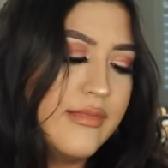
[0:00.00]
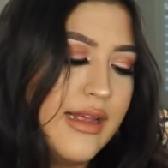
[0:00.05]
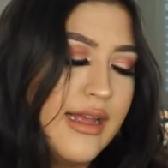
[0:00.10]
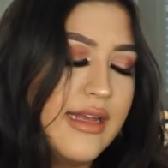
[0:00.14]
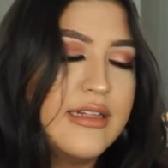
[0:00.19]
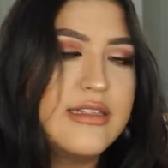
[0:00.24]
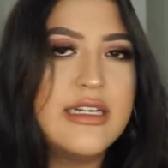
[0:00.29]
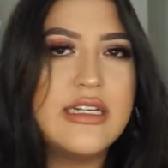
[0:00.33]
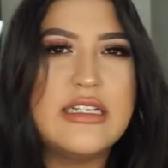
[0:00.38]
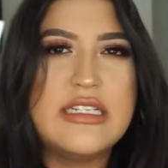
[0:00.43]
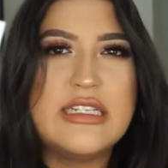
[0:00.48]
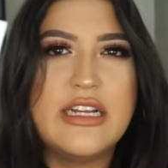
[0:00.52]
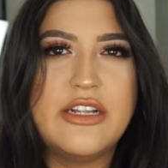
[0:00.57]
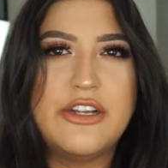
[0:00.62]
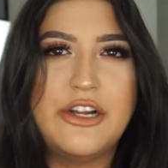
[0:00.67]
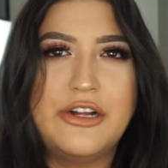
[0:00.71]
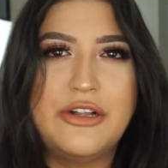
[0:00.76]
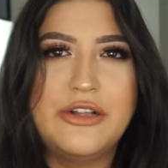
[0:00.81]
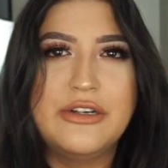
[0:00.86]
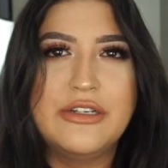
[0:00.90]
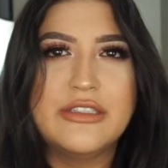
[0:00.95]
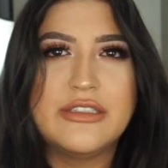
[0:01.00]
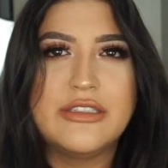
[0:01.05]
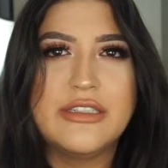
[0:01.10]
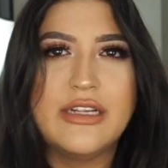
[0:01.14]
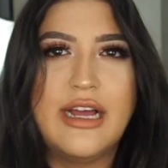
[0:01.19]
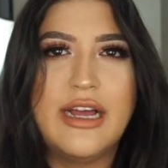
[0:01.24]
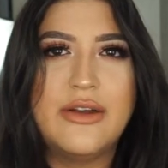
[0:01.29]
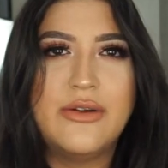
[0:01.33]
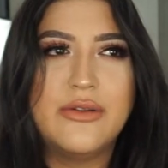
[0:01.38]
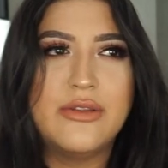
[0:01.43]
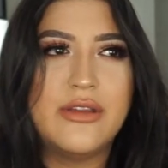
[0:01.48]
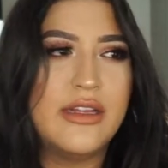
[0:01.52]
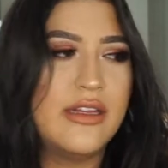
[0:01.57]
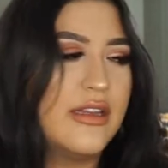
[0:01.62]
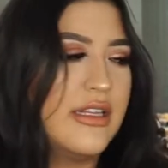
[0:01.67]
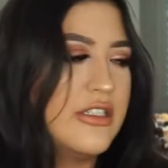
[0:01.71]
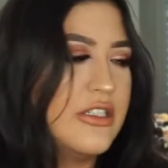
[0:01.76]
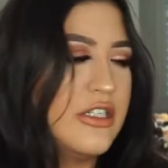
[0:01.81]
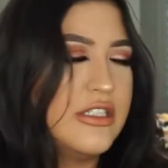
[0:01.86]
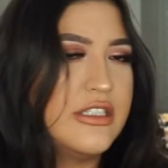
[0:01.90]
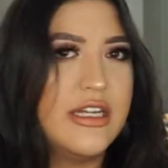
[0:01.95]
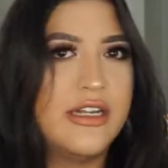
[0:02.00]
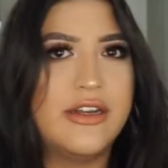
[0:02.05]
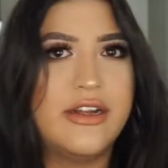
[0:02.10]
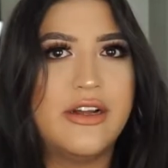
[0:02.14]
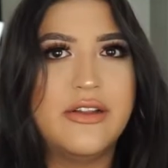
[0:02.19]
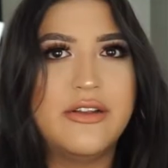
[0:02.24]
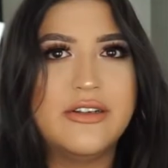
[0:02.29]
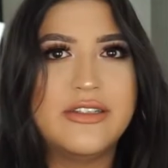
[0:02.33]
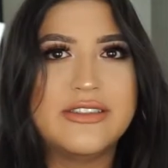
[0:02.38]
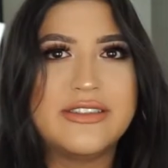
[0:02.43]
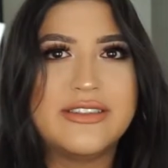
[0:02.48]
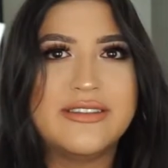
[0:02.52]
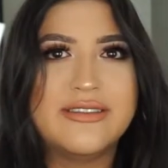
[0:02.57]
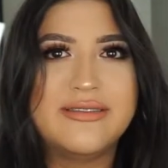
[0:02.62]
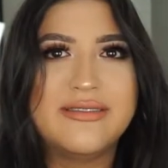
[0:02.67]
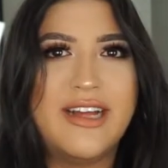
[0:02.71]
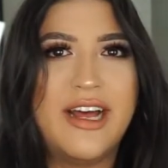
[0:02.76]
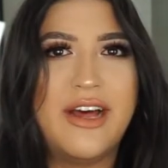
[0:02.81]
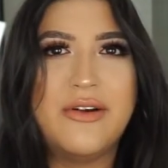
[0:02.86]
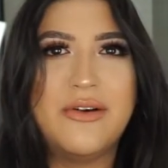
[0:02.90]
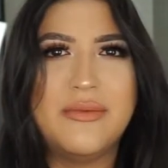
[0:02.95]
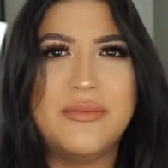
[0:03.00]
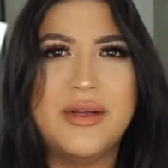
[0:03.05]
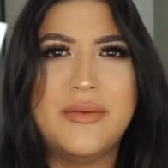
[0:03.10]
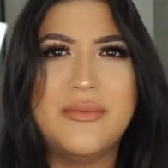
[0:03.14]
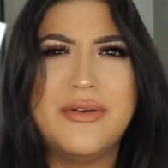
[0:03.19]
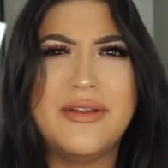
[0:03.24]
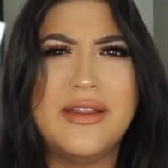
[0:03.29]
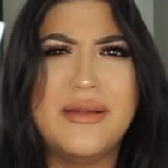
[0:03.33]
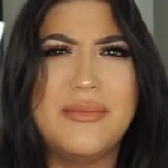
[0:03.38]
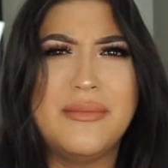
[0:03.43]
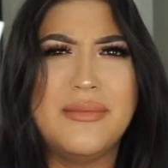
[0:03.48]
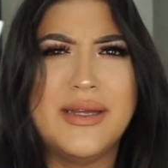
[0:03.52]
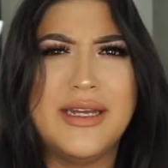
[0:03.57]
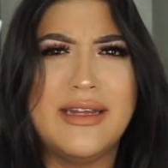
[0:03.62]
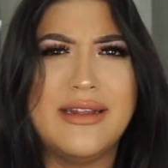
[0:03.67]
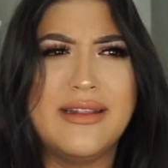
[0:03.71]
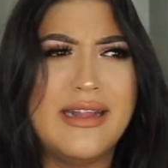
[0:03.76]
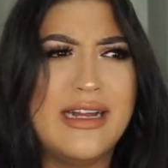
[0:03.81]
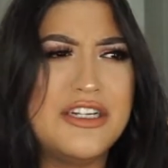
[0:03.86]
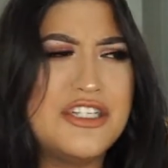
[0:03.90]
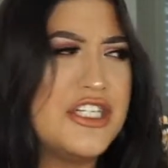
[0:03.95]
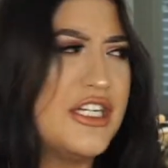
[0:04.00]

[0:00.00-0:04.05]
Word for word: It says ten dollars. I don't think these are ten dollars. I don't remember them being that